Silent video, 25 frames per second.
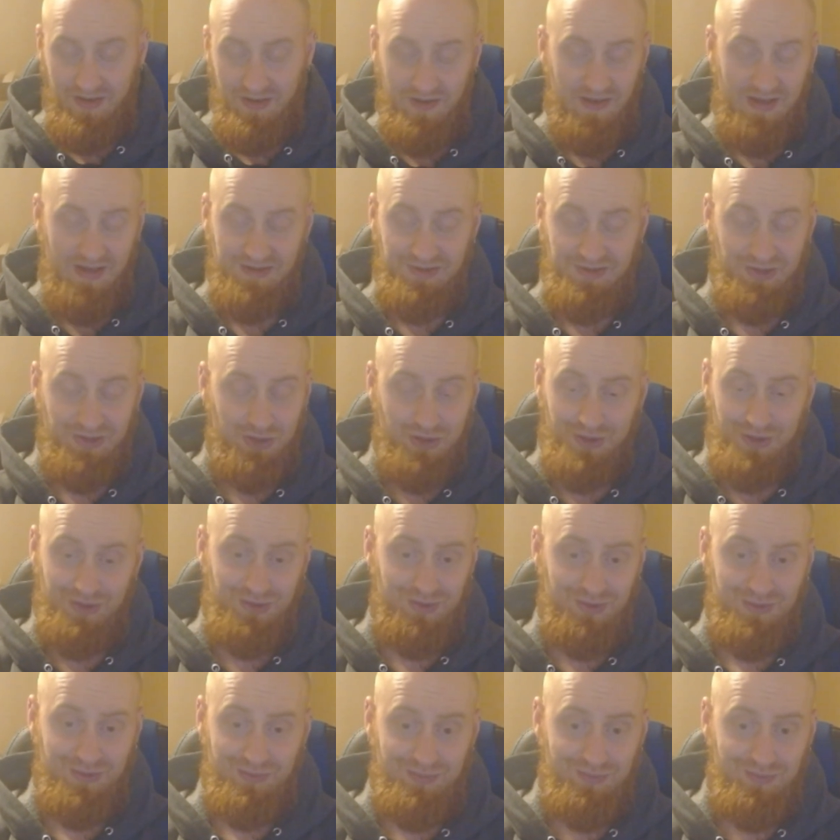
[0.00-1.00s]
that's just,
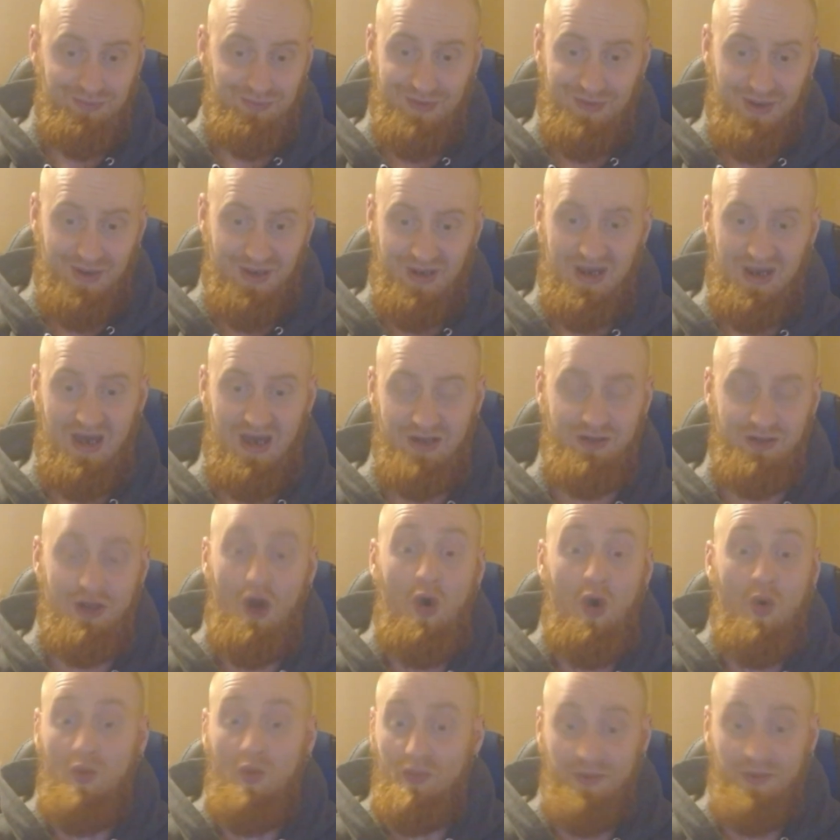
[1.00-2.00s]
I
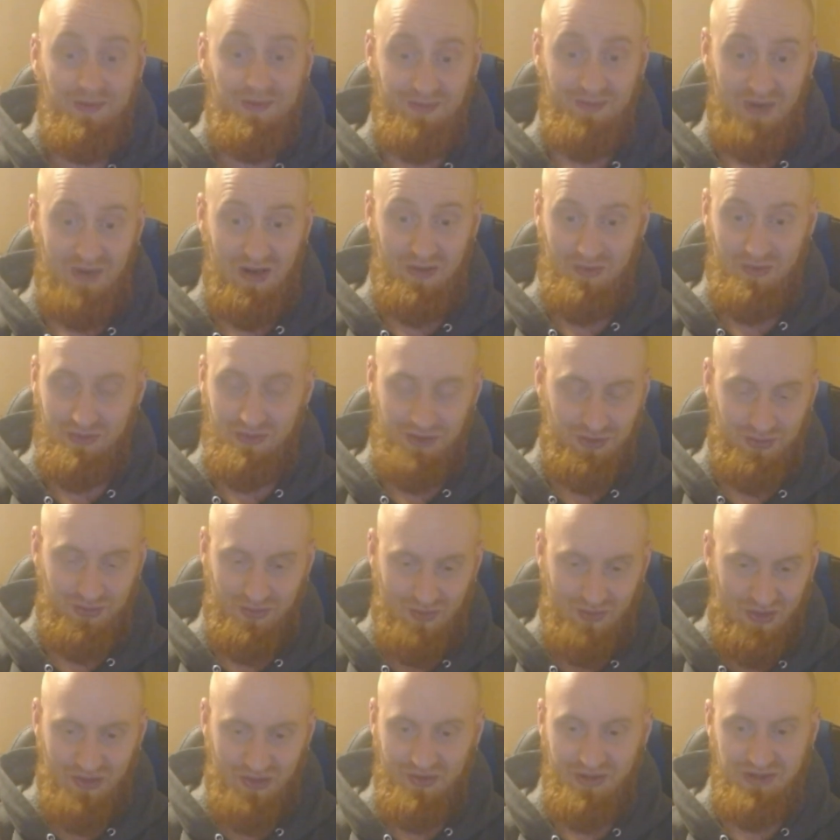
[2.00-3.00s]
don't. I just
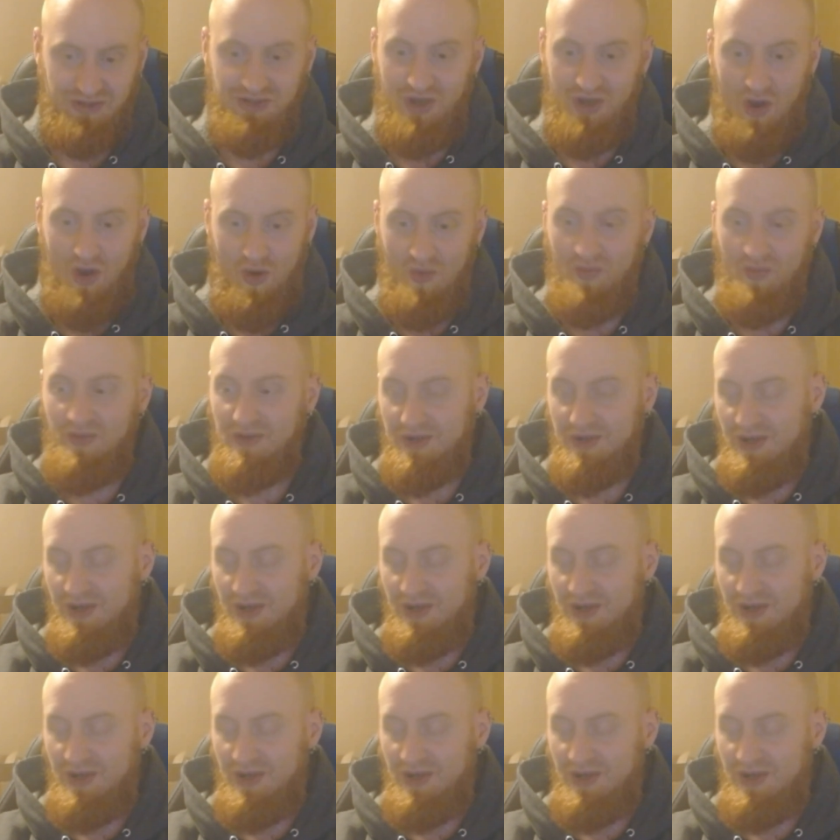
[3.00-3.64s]
really don't.